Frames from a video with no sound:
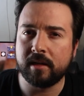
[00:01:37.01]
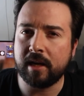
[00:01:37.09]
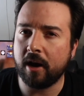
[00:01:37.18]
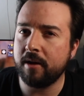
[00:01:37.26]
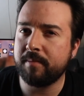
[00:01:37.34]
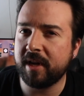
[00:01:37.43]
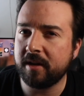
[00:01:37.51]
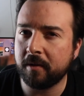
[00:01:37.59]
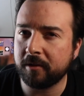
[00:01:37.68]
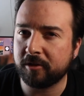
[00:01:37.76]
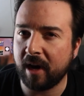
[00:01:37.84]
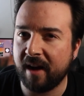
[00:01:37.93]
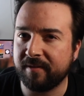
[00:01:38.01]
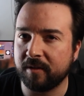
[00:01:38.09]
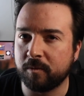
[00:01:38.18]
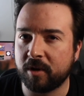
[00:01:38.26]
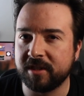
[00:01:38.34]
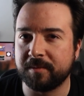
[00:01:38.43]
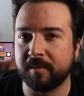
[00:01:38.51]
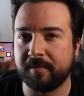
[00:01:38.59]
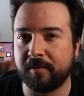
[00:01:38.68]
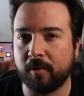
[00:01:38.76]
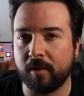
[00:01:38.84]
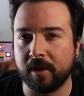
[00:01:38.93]
Now I'd been to Old Trafford once
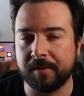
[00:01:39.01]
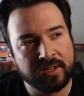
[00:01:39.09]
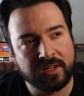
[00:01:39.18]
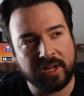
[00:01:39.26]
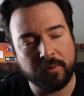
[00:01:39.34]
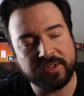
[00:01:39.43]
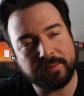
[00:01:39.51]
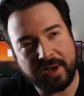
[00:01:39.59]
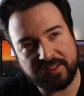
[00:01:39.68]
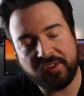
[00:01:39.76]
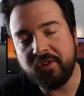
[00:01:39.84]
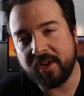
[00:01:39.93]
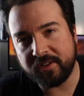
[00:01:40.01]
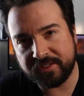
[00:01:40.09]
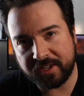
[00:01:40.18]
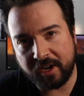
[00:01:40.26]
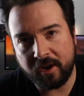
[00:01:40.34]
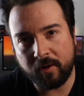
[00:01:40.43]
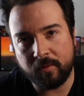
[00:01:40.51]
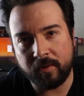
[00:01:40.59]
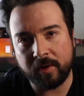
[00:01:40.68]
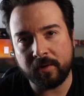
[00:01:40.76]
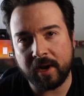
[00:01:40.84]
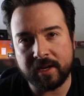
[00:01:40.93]
before. It was about 2 years ago,
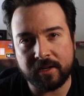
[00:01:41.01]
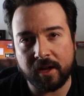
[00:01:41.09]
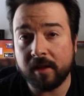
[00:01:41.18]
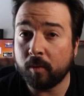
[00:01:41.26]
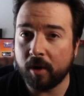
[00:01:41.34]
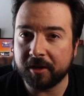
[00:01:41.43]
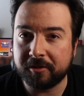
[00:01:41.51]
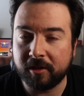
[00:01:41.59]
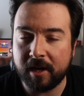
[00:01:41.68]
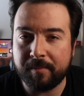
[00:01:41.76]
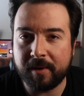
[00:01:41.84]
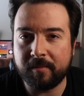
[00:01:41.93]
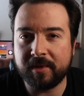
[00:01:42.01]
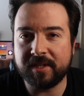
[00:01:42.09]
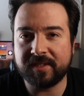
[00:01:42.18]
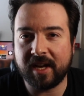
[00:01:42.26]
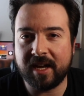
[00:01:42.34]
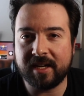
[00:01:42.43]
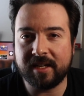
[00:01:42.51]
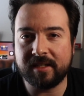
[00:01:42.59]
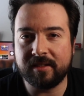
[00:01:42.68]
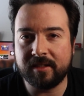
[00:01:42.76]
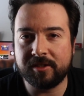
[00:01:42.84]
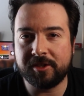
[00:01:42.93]
we were on another work trip and we
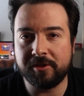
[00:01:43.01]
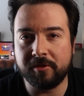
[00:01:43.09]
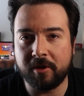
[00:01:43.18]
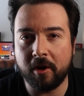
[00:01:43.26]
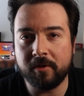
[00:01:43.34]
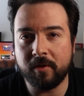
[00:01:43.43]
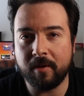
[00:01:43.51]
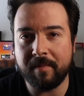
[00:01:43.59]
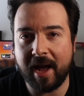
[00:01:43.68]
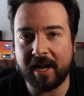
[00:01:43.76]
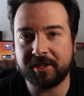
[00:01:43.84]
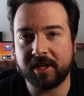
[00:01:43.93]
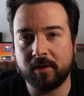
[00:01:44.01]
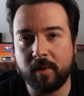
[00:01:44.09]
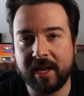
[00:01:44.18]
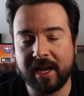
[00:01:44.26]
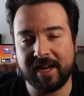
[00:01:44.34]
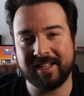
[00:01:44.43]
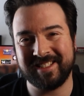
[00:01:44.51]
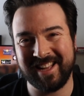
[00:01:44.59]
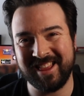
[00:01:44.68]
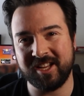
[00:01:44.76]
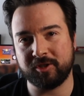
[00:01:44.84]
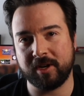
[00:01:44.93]
decided to go to a match on the weekend,
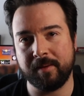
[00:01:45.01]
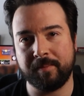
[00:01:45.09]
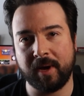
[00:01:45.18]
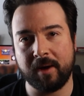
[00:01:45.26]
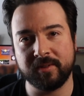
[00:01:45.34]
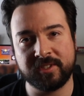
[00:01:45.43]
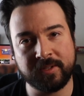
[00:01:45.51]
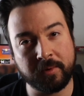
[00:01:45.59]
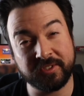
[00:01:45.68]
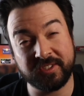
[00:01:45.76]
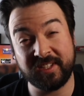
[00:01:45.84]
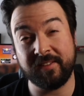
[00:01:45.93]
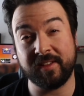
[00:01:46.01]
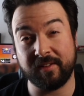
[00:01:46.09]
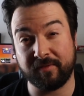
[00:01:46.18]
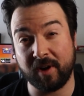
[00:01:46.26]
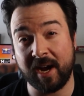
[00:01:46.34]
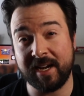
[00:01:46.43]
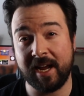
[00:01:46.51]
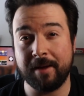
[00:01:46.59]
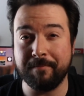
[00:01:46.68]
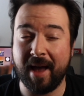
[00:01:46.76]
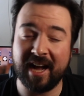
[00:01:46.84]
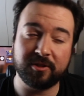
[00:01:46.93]
extend the trip. I was supposed to leave on the Friday,
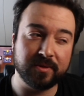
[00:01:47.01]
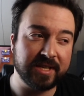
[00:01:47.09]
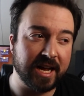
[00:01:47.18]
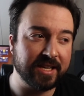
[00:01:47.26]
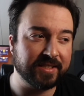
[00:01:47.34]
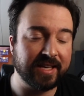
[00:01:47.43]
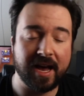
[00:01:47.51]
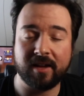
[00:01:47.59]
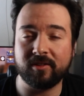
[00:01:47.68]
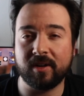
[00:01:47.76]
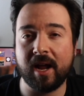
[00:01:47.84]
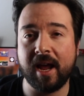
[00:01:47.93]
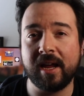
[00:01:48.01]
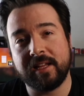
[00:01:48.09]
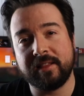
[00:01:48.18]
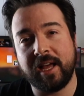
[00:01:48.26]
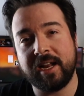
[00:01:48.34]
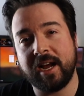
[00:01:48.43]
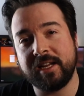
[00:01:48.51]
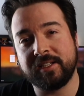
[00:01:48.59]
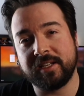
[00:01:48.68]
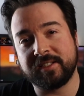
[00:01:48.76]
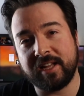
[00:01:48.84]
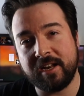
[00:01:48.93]
match was on a Saturday. Then I
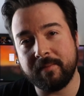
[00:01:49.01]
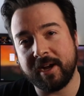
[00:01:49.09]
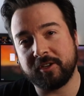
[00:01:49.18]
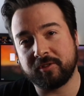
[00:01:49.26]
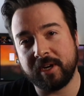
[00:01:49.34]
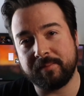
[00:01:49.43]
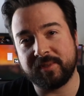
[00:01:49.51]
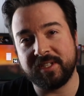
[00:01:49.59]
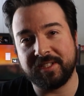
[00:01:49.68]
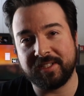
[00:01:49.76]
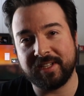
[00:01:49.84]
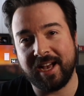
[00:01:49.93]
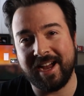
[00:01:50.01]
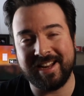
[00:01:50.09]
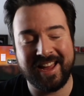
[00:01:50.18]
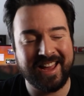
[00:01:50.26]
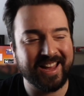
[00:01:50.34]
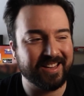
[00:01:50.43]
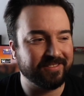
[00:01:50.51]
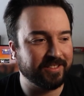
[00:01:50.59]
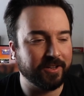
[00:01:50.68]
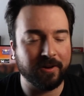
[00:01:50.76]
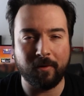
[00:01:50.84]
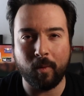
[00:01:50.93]
extended my trip to decide, hey,
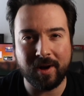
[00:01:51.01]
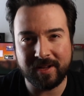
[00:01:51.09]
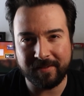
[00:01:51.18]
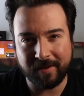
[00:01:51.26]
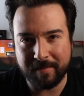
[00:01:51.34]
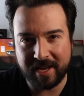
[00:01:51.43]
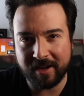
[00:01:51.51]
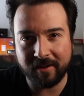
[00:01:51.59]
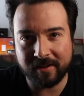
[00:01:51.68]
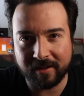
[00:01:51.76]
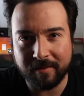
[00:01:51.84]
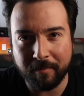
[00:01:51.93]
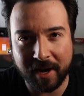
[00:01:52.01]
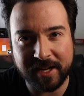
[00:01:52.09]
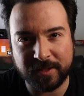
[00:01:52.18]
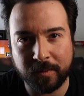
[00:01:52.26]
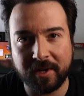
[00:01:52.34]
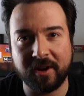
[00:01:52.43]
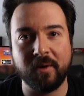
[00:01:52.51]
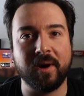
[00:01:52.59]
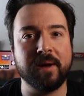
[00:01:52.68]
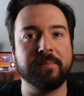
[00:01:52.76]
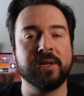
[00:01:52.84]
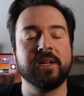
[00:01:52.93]
you know what, if I'm here, might as well go
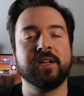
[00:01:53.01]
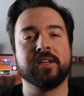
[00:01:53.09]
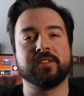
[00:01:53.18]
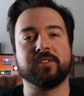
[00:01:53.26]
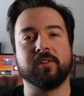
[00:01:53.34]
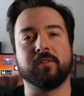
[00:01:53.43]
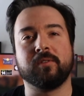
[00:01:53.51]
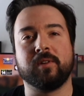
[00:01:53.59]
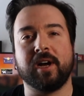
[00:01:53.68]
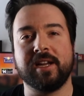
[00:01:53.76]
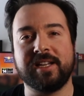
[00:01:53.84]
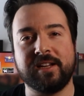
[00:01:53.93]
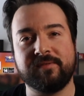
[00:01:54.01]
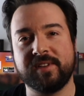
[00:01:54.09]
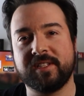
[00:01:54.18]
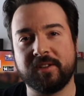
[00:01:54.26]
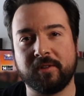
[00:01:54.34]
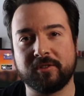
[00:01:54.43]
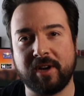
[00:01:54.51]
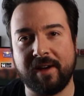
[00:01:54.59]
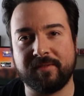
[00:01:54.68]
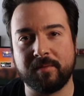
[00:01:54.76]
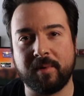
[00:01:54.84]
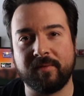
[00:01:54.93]
up. So I did visit Old
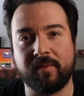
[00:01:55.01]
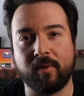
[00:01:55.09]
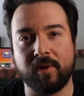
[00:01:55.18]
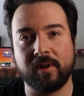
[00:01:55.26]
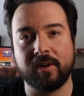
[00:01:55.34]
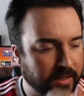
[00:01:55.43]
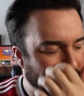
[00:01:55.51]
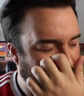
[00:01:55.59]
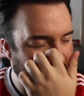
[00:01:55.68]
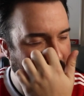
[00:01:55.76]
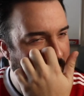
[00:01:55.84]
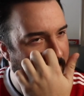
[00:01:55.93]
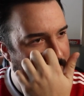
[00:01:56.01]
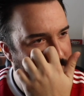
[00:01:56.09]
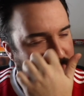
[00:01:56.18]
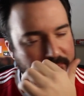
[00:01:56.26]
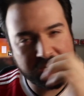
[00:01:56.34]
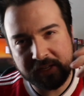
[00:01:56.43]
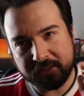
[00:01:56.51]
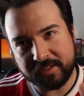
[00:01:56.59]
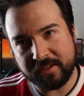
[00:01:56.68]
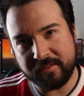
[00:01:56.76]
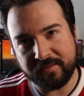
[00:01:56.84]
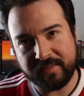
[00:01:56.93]
Trafford before. And between those
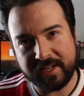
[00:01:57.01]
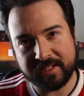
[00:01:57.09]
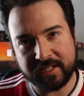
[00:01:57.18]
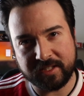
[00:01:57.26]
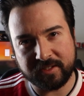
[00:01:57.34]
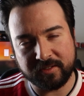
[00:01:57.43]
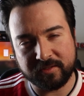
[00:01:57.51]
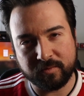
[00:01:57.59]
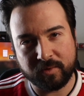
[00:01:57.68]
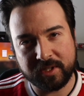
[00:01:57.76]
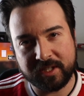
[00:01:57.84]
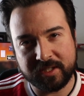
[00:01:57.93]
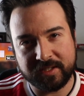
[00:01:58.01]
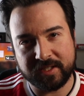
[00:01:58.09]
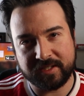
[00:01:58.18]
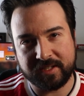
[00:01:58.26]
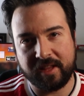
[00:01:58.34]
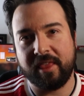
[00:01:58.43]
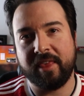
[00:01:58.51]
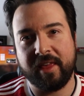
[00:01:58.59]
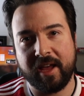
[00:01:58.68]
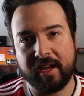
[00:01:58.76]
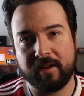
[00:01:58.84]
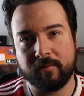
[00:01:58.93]
two visits, there's one consistent
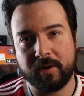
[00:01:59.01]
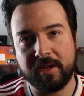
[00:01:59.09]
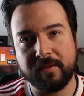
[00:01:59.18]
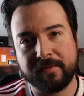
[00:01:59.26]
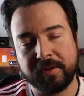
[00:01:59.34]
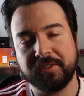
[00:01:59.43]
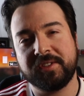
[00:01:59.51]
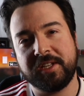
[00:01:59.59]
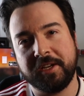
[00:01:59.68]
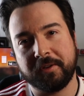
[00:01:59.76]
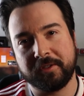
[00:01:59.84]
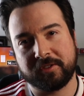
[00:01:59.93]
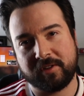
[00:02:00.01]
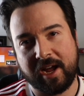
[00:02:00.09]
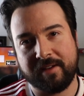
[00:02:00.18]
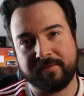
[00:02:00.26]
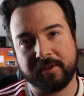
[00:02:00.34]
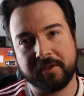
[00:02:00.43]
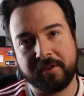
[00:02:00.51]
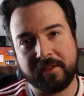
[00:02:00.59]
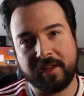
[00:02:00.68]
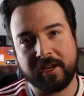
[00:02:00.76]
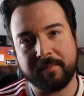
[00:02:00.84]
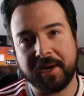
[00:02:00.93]
thing. When you first see Old Trafford, you
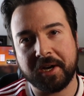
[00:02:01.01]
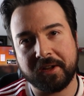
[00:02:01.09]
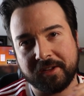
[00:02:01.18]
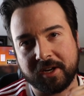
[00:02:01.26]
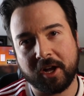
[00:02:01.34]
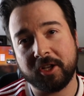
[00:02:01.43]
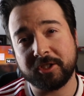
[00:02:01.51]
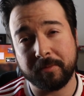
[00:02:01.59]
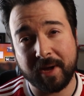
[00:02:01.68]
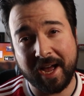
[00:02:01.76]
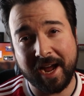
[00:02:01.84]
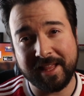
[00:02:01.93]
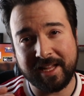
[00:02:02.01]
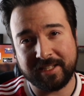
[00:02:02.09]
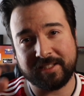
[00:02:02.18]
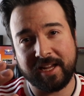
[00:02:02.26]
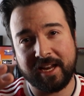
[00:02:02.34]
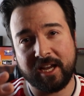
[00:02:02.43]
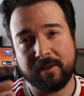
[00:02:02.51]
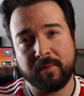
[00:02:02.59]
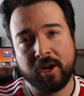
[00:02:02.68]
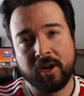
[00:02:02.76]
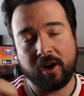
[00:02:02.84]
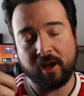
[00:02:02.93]
think about all the culture behind that
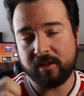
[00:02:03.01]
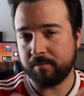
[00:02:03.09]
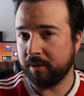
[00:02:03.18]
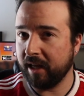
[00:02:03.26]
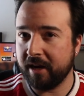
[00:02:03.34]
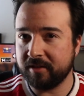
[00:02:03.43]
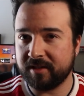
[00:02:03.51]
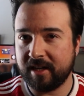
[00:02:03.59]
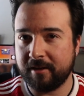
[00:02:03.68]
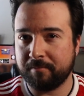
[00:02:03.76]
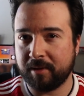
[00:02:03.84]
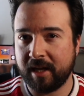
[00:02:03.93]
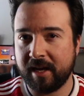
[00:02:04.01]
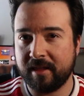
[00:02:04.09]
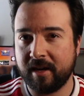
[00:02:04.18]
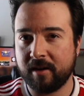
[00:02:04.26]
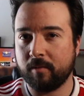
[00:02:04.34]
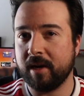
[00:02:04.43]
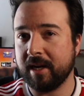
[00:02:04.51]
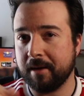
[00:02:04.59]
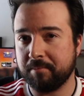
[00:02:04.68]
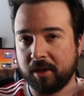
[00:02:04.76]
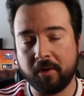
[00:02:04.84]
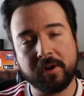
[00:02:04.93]
stadium, all the players that have played there when it
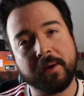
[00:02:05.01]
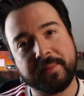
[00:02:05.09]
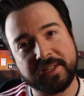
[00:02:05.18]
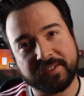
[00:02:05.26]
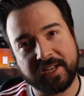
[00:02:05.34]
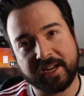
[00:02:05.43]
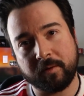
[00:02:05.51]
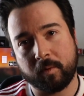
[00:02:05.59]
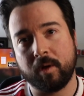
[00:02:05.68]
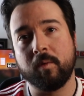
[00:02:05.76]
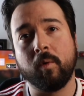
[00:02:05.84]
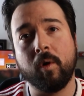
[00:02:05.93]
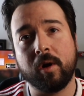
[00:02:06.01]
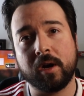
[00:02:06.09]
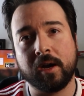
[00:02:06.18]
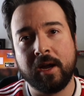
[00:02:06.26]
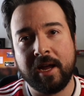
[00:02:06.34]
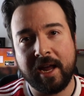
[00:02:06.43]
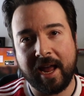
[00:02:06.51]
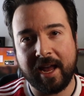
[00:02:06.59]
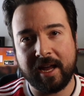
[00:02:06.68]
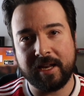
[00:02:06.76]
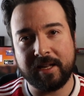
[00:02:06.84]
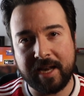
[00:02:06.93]
got blown up in the Second World War,
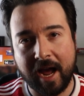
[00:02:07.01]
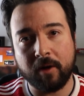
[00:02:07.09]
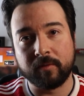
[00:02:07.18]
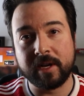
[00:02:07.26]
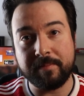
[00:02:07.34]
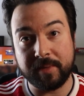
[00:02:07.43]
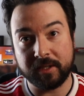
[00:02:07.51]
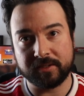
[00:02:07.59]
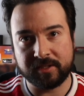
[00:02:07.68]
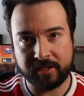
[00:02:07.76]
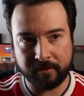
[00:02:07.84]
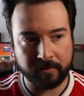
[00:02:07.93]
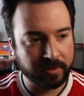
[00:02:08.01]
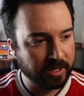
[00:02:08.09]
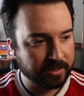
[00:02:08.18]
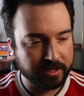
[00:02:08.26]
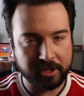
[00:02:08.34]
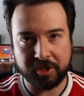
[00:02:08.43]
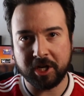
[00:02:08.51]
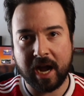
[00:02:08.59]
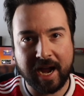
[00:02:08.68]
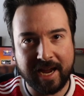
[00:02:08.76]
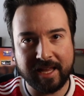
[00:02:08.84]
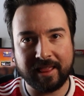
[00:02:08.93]
and now rebuilt to the
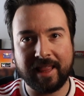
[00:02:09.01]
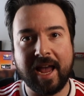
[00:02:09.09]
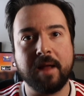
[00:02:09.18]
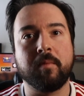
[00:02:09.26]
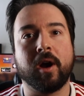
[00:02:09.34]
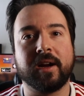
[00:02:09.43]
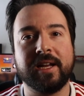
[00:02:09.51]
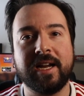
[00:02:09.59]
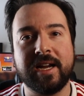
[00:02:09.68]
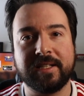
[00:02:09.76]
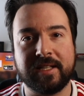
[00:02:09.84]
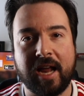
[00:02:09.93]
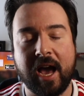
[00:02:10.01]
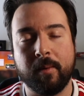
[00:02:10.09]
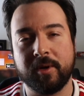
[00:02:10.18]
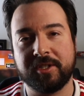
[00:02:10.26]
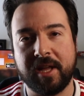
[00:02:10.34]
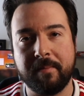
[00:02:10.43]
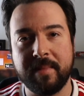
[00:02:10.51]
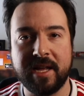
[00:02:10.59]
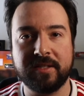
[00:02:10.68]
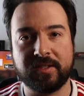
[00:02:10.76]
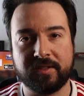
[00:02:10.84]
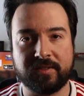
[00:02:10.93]
giant landmark it is, and how much that
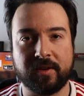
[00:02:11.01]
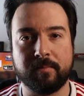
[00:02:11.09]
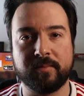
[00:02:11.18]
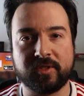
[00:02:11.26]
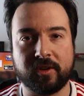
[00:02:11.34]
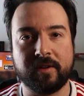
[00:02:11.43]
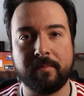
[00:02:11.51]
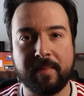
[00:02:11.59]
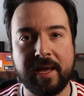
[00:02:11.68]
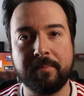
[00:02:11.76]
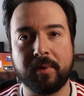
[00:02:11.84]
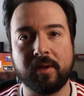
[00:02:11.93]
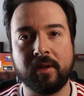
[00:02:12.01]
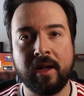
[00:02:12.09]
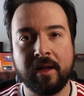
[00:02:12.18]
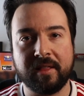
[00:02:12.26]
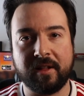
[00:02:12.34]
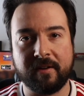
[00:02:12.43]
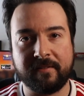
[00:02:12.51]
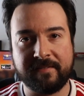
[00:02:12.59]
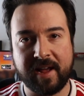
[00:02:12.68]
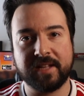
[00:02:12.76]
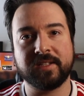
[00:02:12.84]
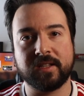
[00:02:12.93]
means to some certain people that are
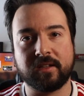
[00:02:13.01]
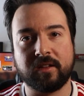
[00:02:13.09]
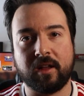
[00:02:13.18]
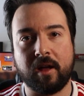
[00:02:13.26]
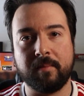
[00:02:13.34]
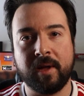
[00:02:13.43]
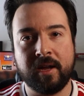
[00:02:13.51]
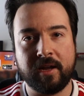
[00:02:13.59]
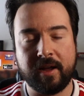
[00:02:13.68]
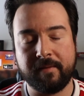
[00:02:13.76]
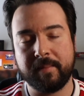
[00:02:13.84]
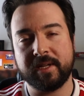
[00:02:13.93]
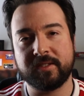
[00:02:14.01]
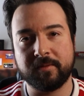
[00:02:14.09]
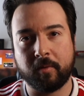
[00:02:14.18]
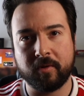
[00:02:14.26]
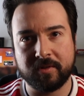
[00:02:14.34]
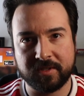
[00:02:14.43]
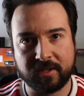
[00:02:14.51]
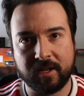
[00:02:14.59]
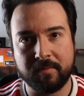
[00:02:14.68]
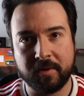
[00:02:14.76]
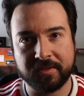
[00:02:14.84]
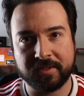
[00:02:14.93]
fans of the club and been supporters of the
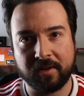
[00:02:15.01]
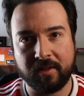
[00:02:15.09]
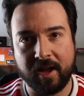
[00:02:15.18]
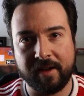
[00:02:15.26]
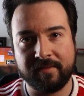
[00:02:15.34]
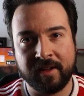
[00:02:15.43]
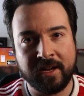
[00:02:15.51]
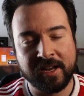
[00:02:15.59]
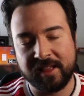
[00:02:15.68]
club most of their life.